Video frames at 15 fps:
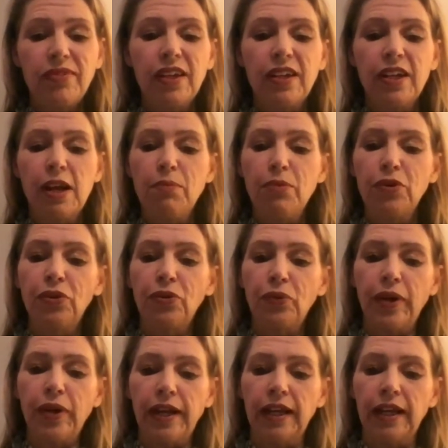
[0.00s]
Number
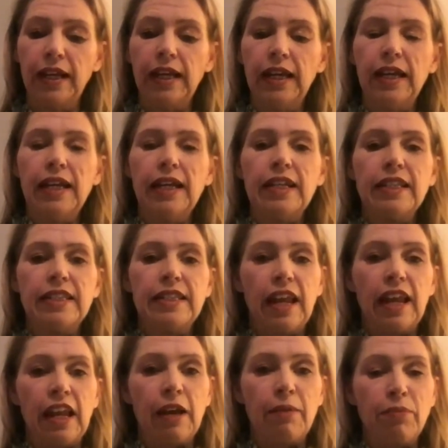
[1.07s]
3,
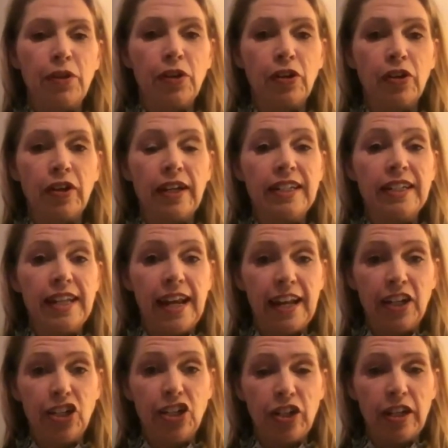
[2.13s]
set up your
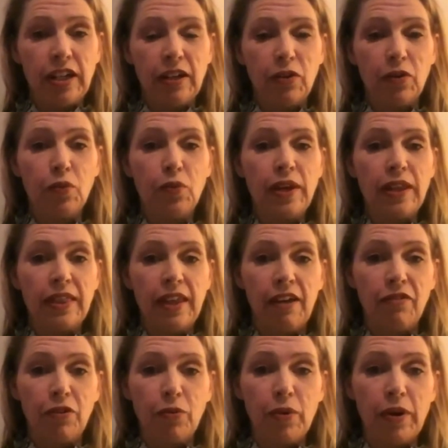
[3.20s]
intention with
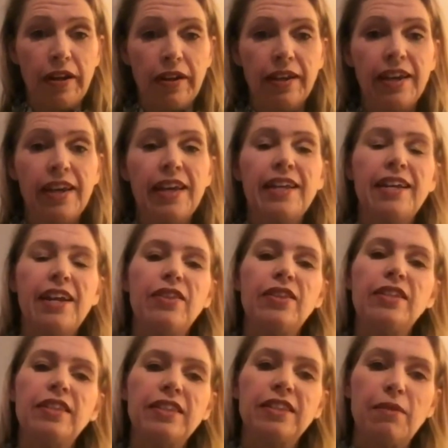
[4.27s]
everyone. Now,
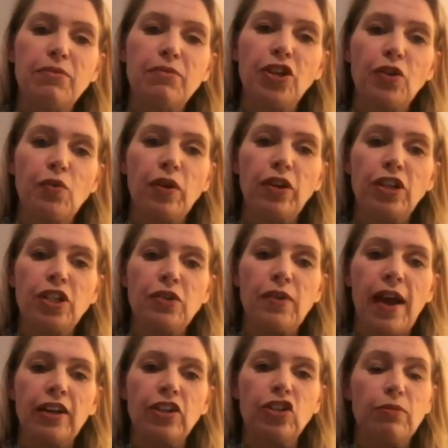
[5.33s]
this is something you want to do
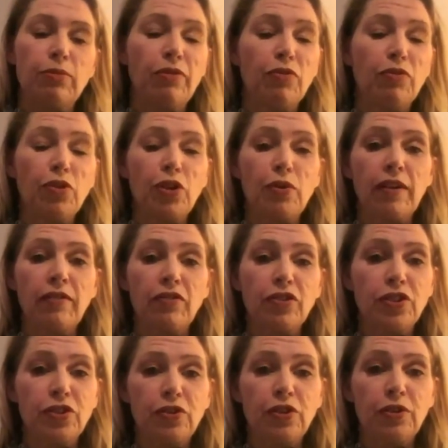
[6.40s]
actually before you ever
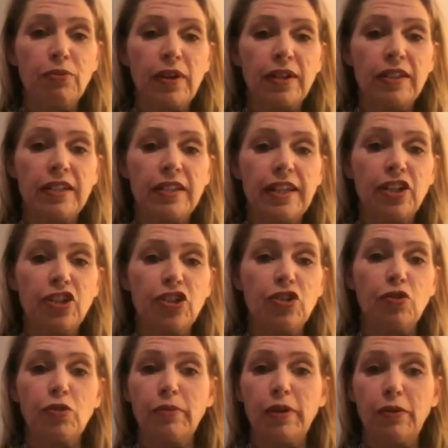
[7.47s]
do your presentation
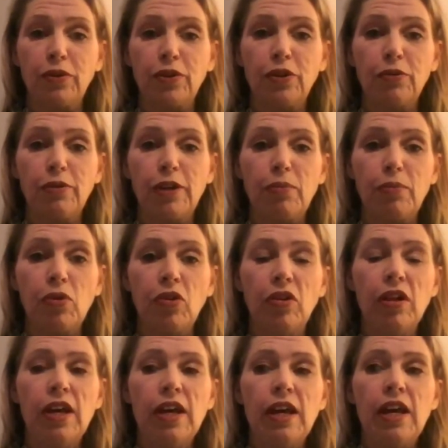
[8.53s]
or meet with your
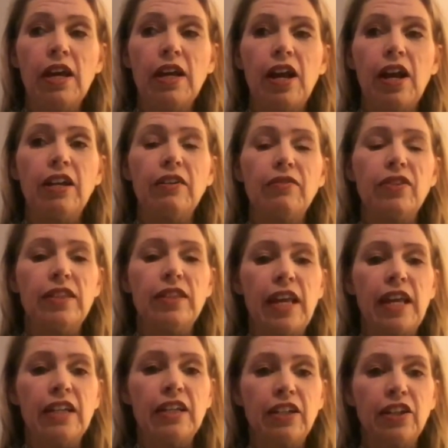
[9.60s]
people. Kind of
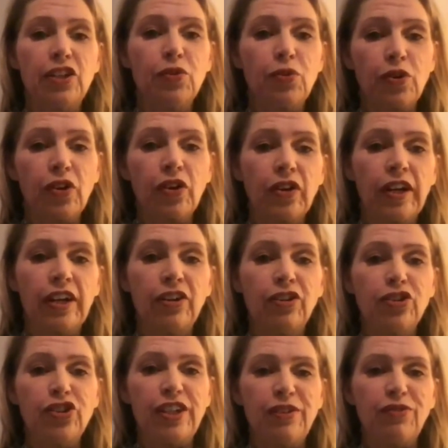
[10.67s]
send your
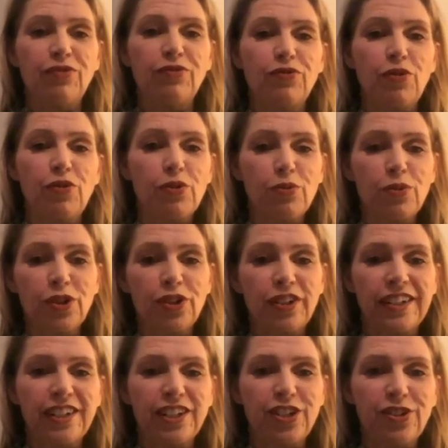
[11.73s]
energy forward
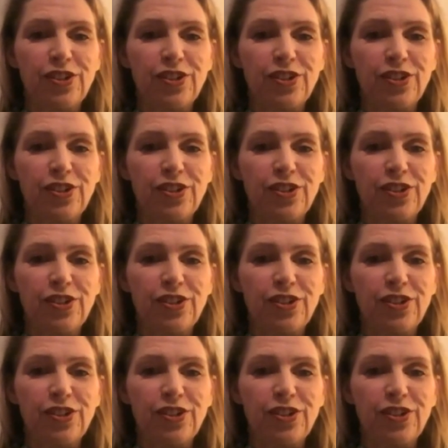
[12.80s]
in